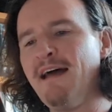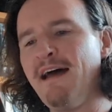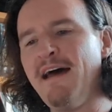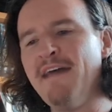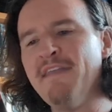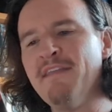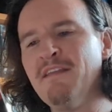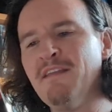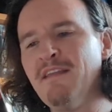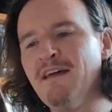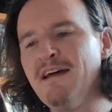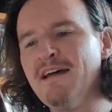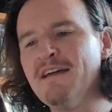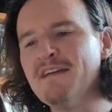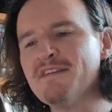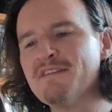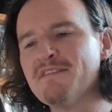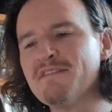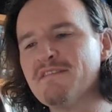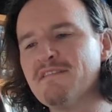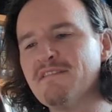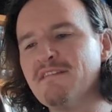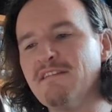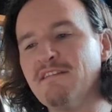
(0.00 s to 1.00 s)
At the
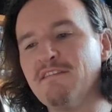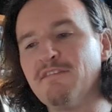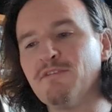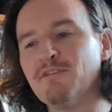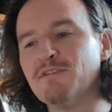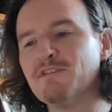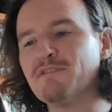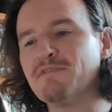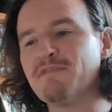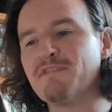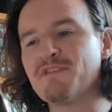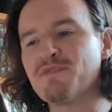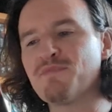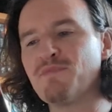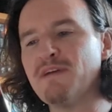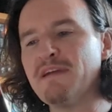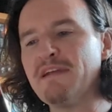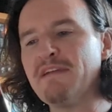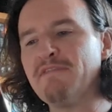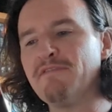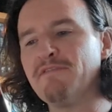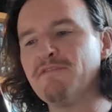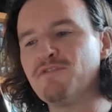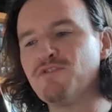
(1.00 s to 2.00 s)
last, he thought of his
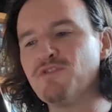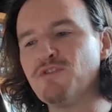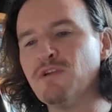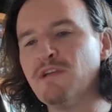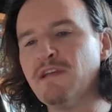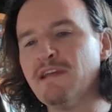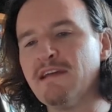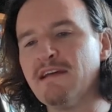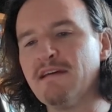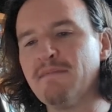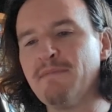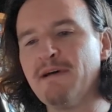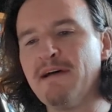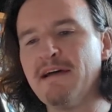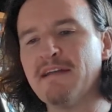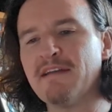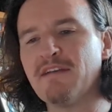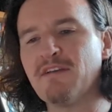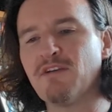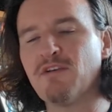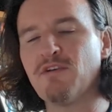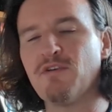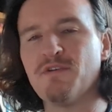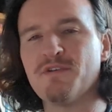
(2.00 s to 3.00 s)
wife, Julia,
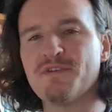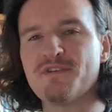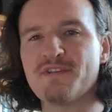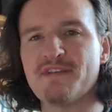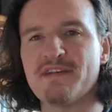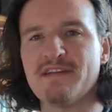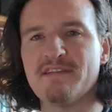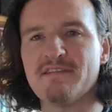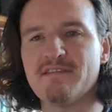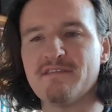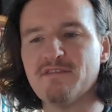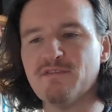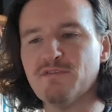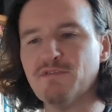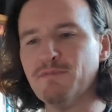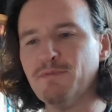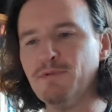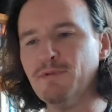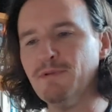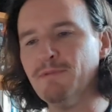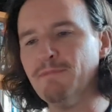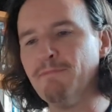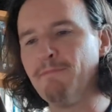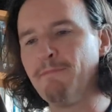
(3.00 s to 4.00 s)
back in
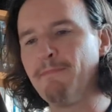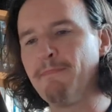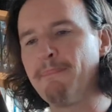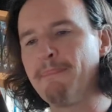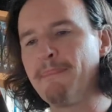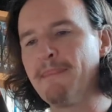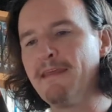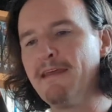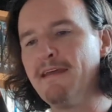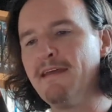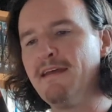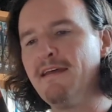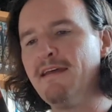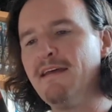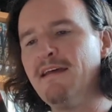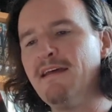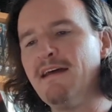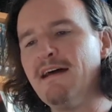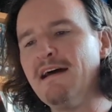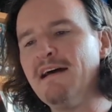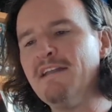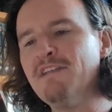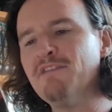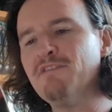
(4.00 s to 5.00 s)
Constantinople,
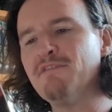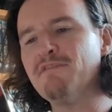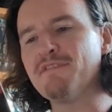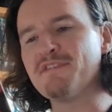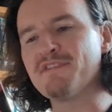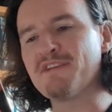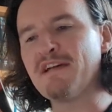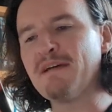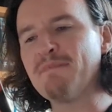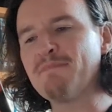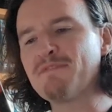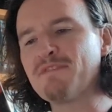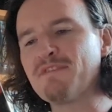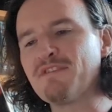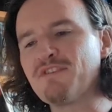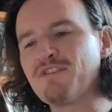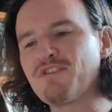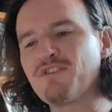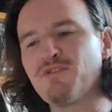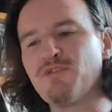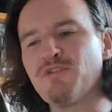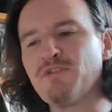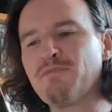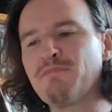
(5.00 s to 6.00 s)
and of his absent
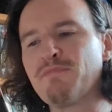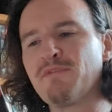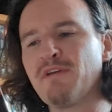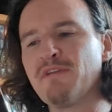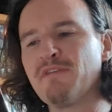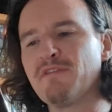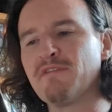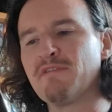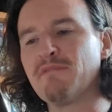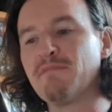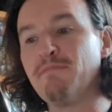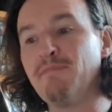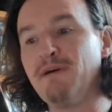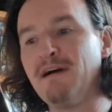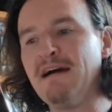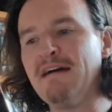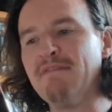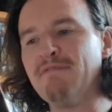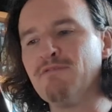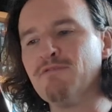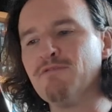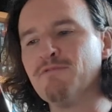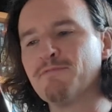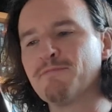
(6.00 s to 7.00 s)
sword brother,
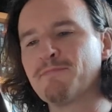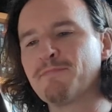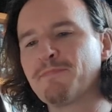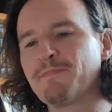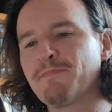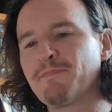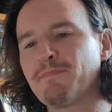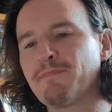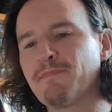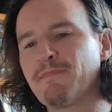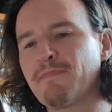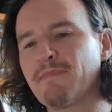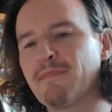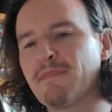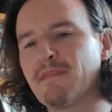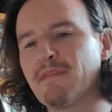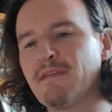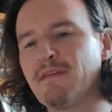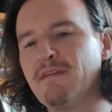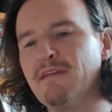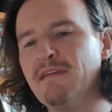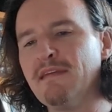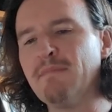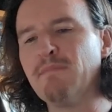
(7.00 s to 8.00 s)
Pavel.
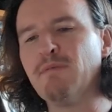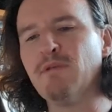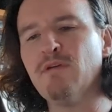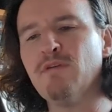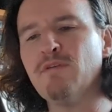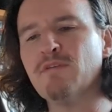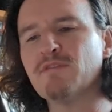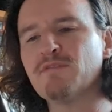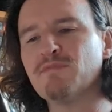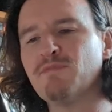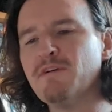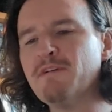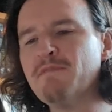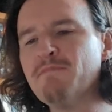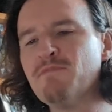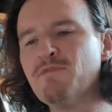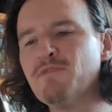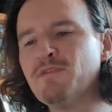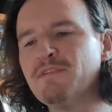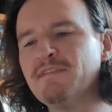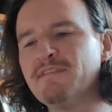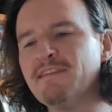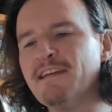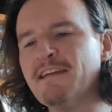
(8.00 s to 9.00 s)
He blocked one
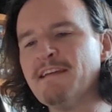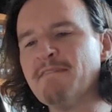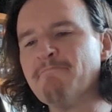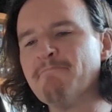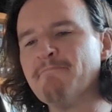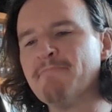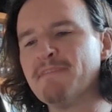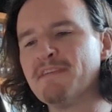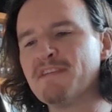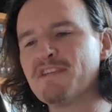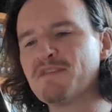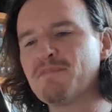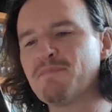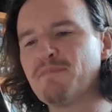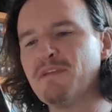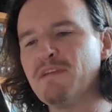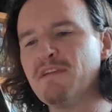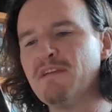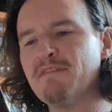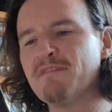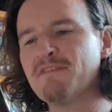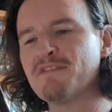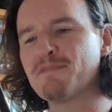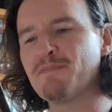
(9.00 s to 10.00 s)
more time, the
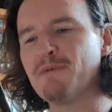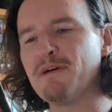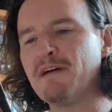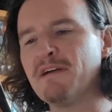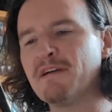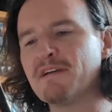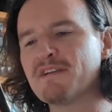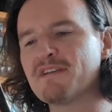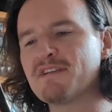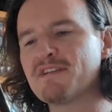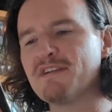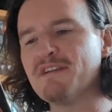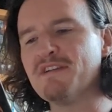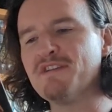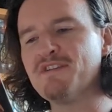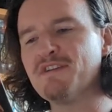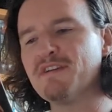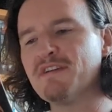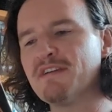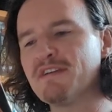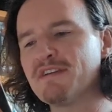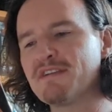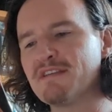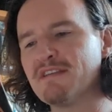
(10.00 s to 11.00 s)
spray of sparks
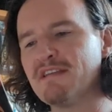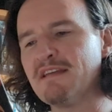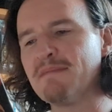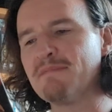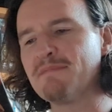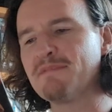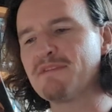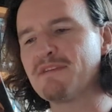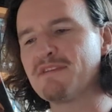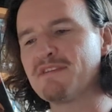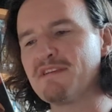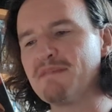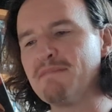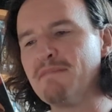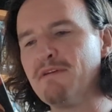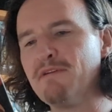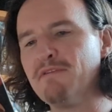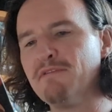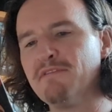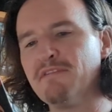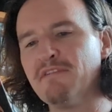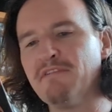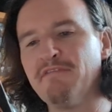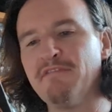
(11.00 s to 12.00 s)
singeing his lips as he
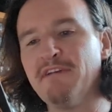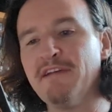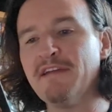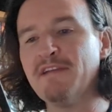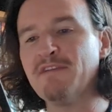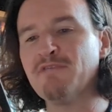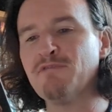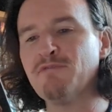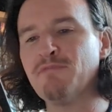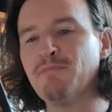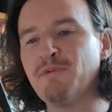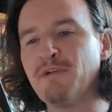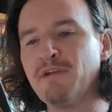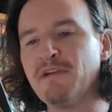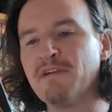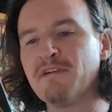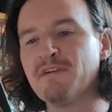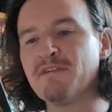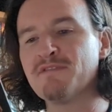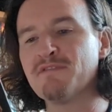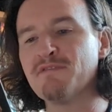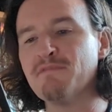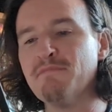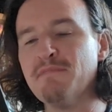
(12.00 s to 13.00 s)
mouthed a final
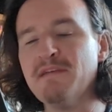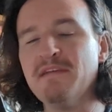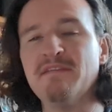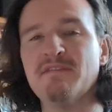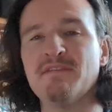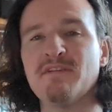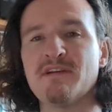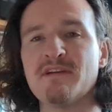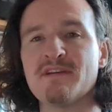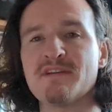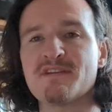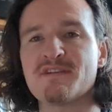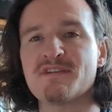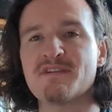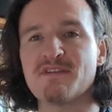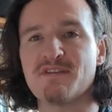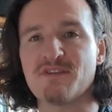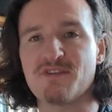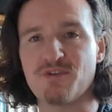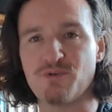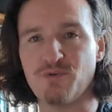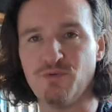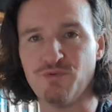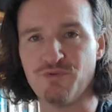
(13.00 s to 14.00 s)
prayer to Mithras, the
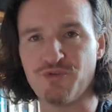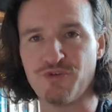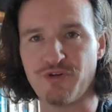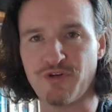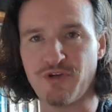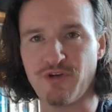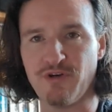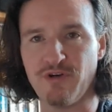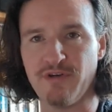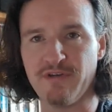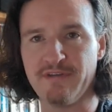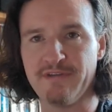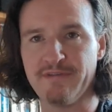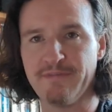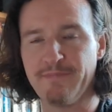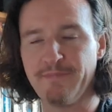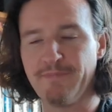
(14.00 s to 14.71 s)
soldier god.